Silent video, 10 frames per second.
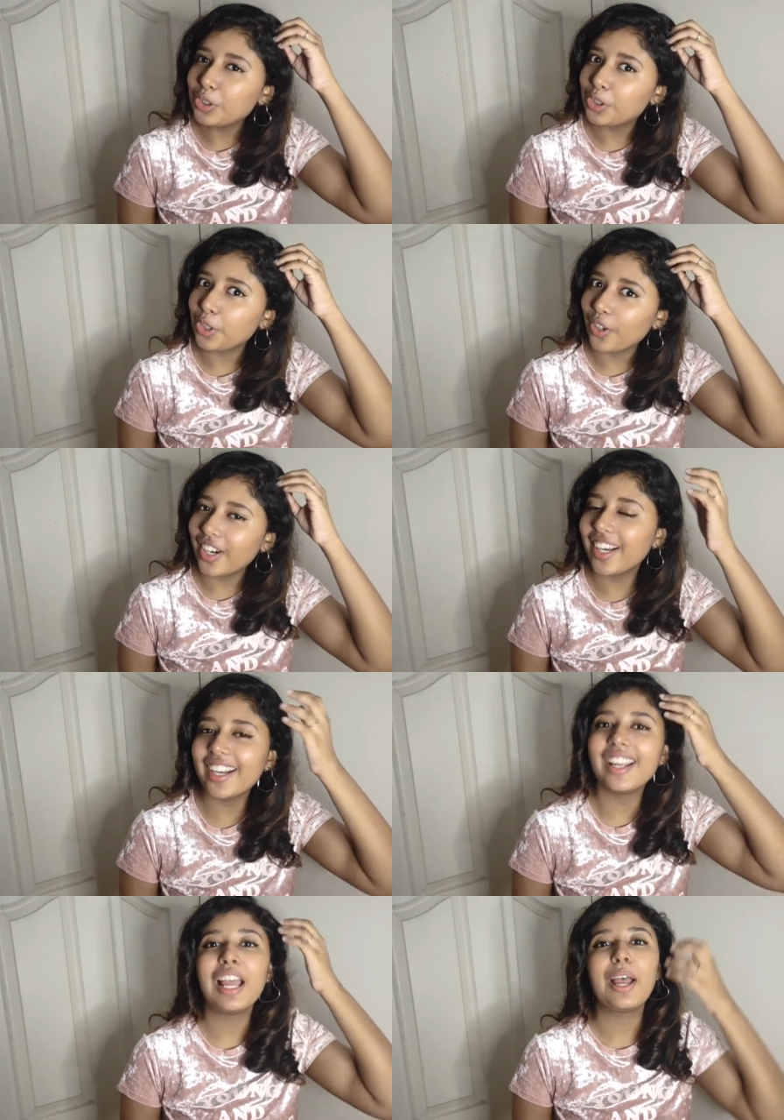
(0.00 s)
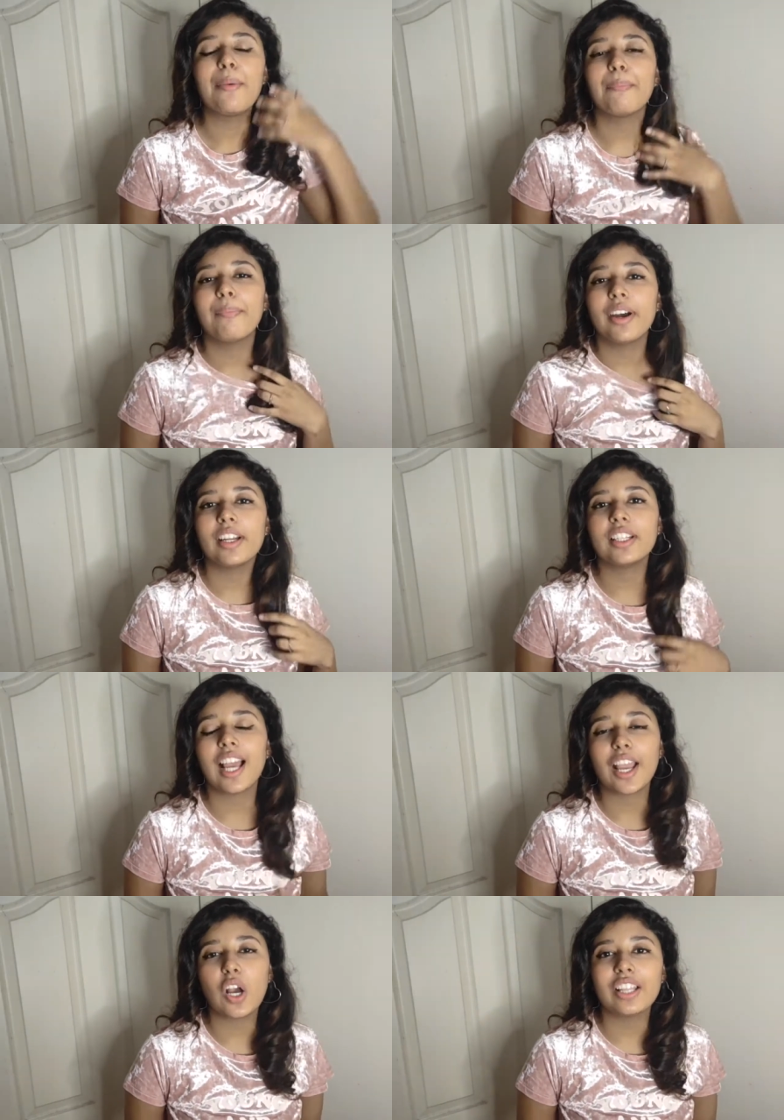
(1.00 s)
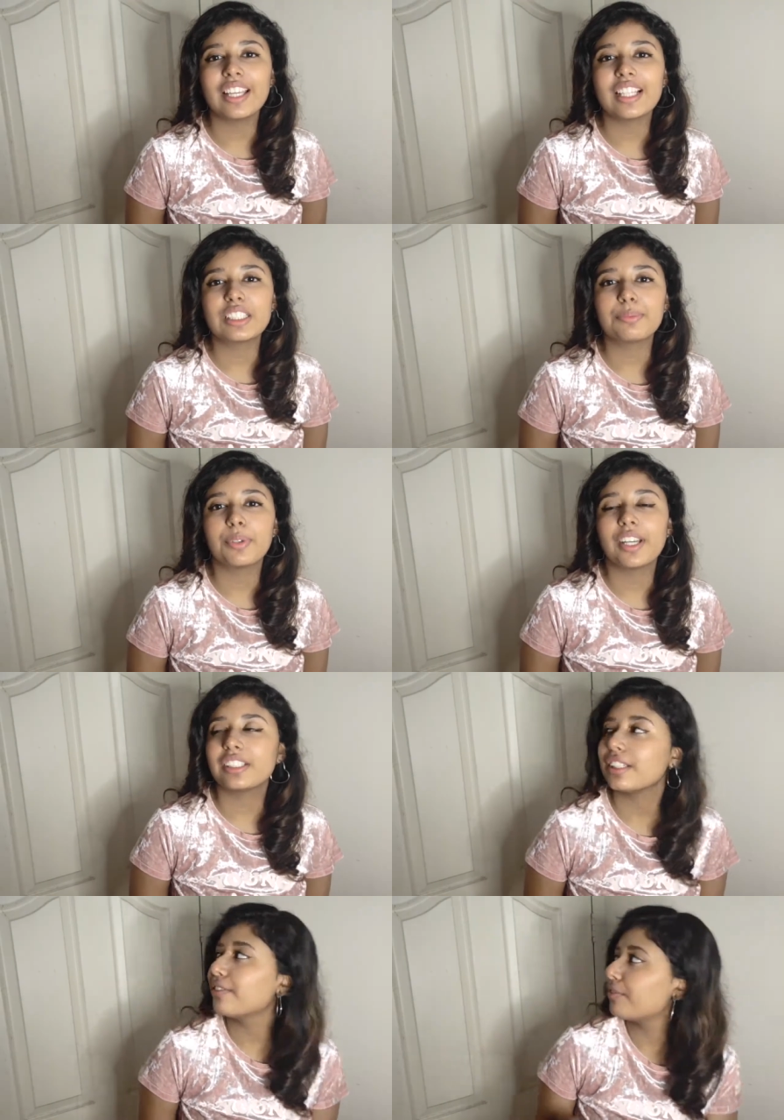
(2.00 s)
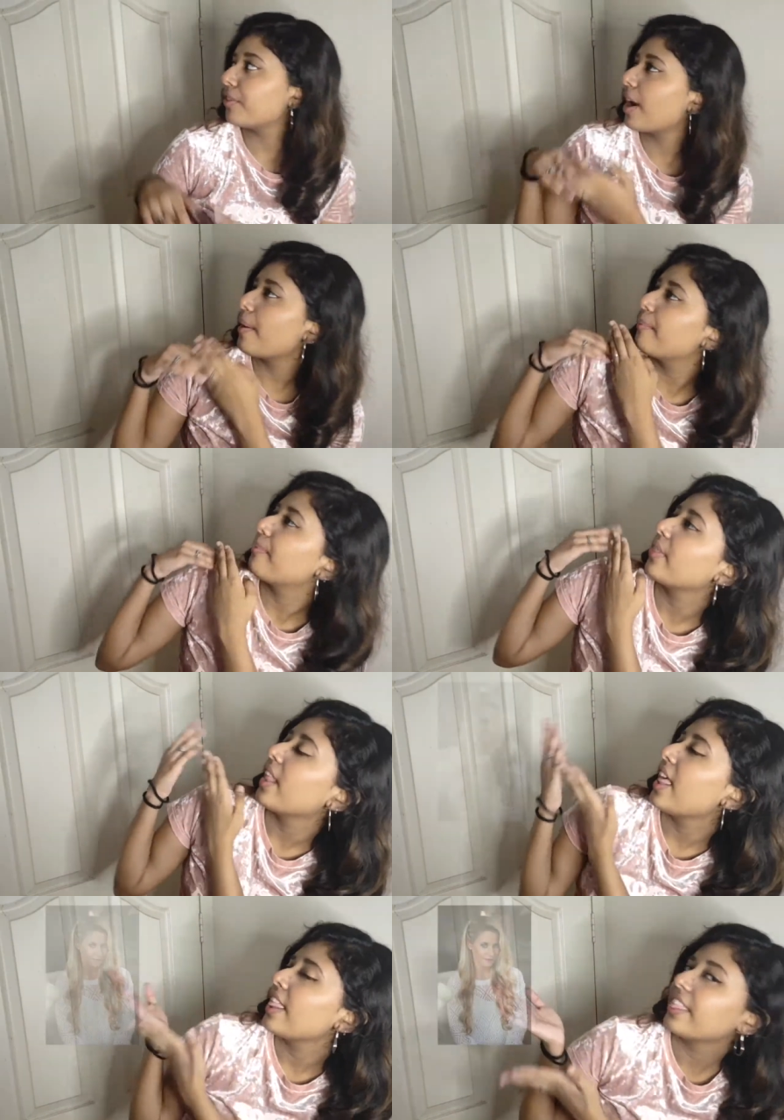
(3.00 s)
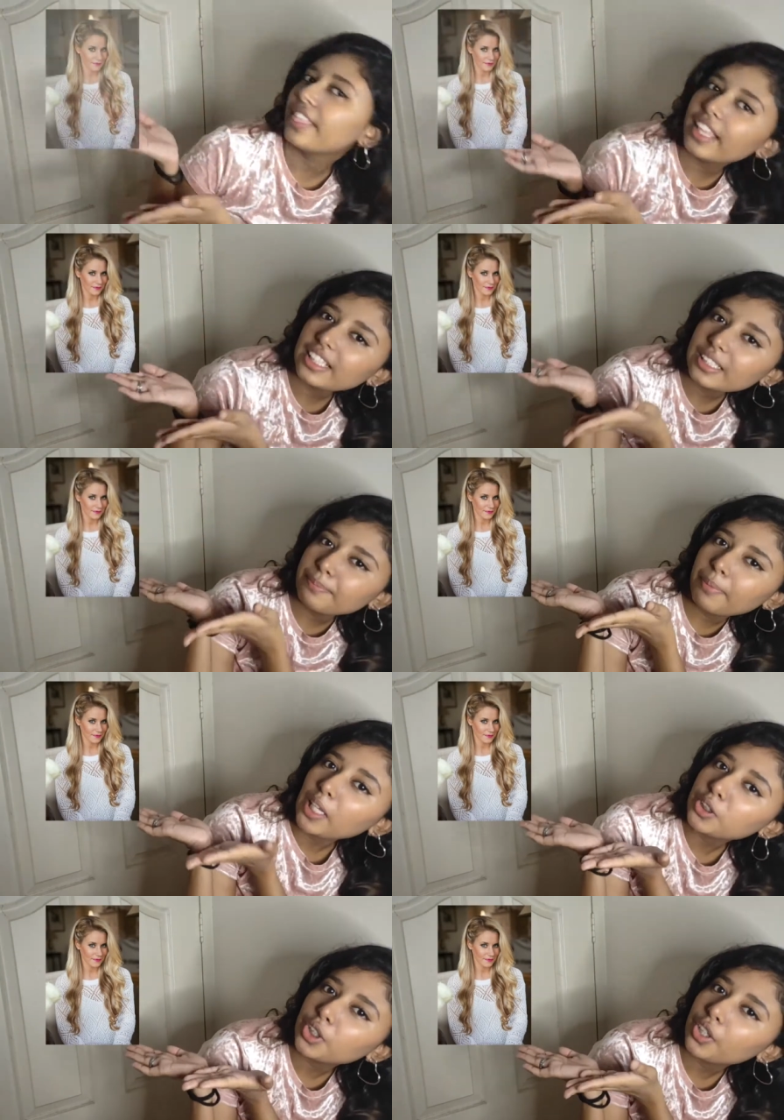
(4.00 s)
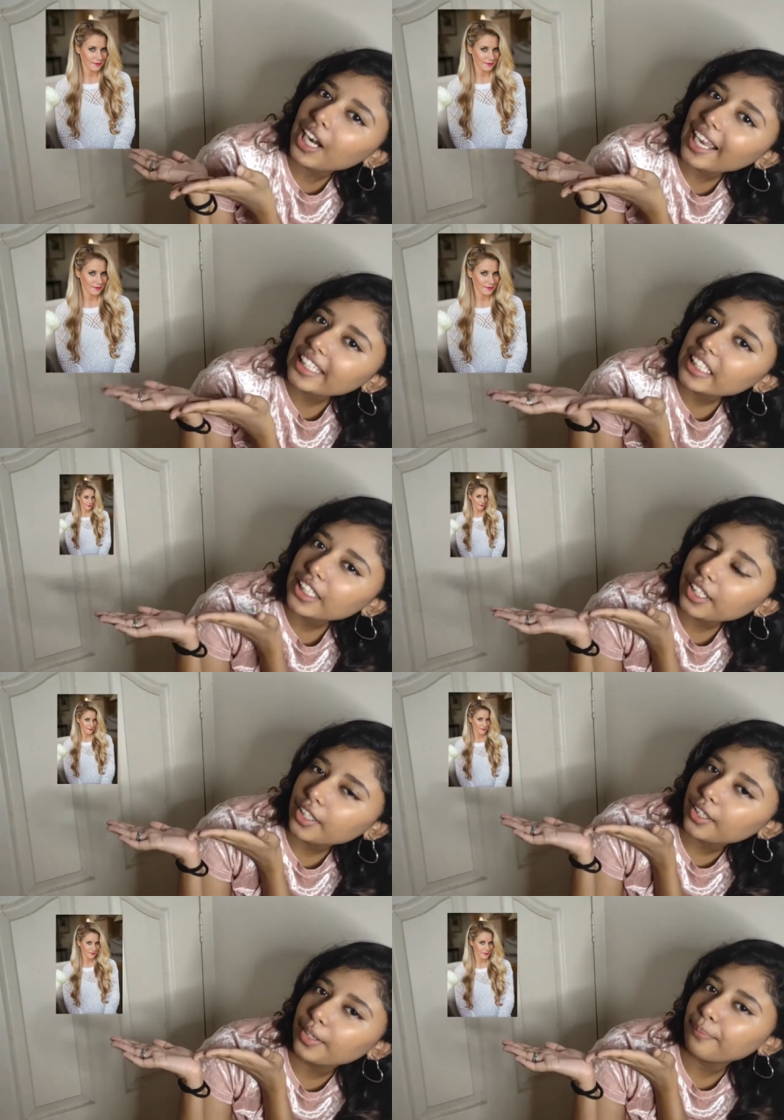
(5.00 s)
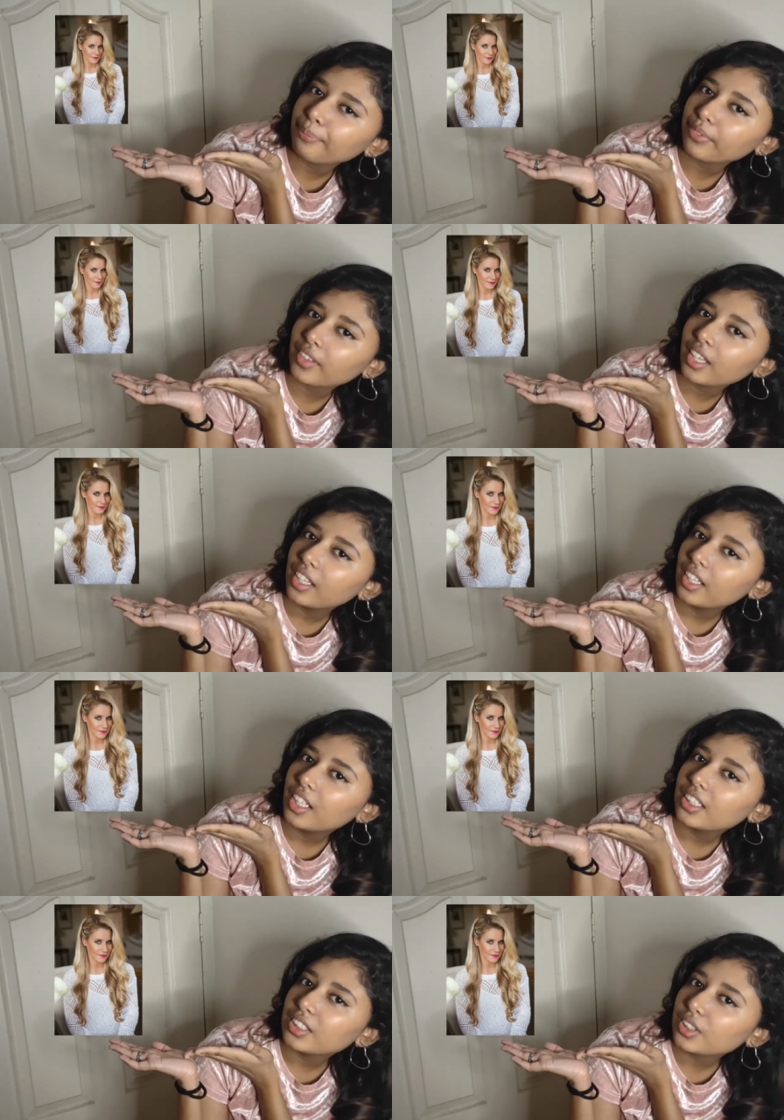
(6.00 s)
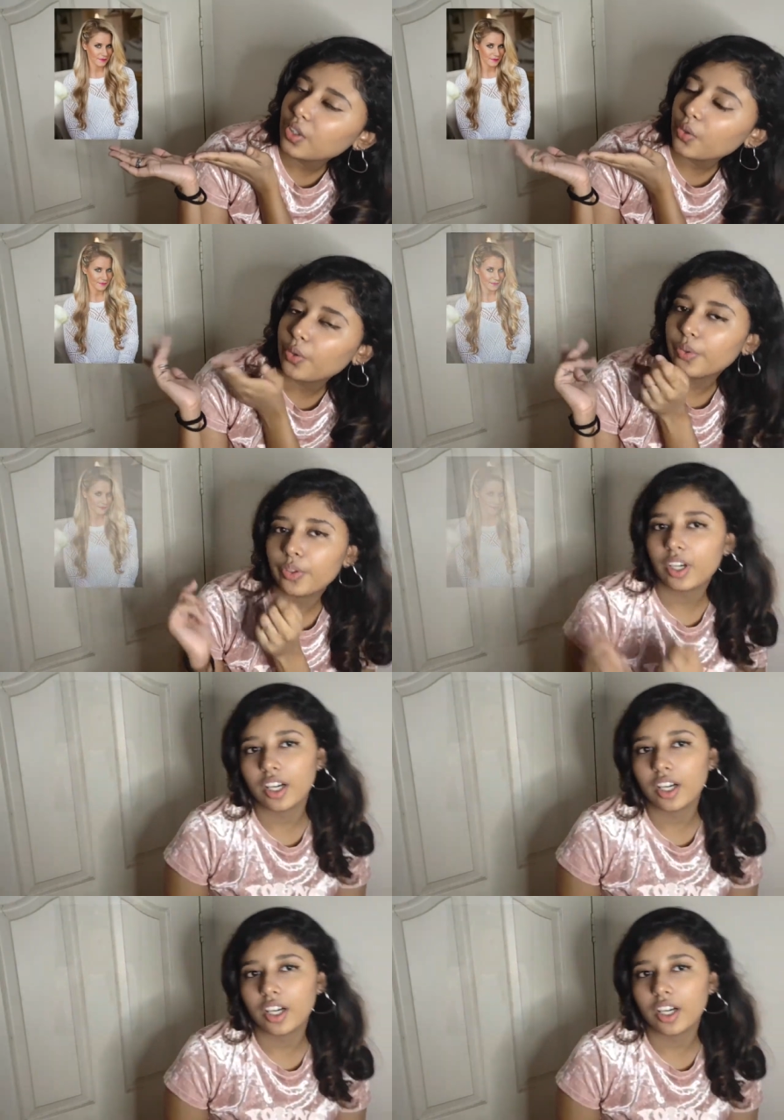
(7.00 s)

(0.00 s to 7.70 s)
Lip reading: sure, but I got the inspiration from this picture right here. So